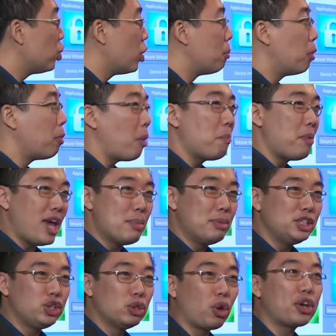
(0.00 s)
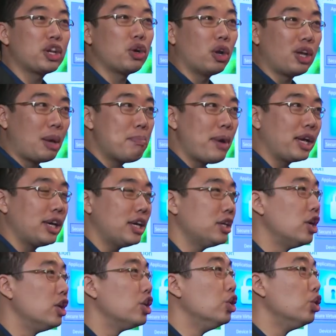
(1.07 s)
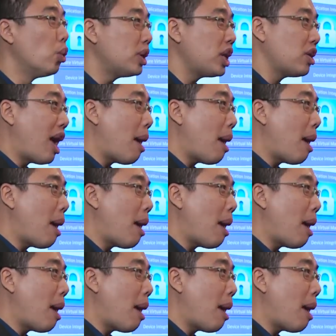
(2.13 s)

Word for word: do a mobile payments, you log into online banking, you know that your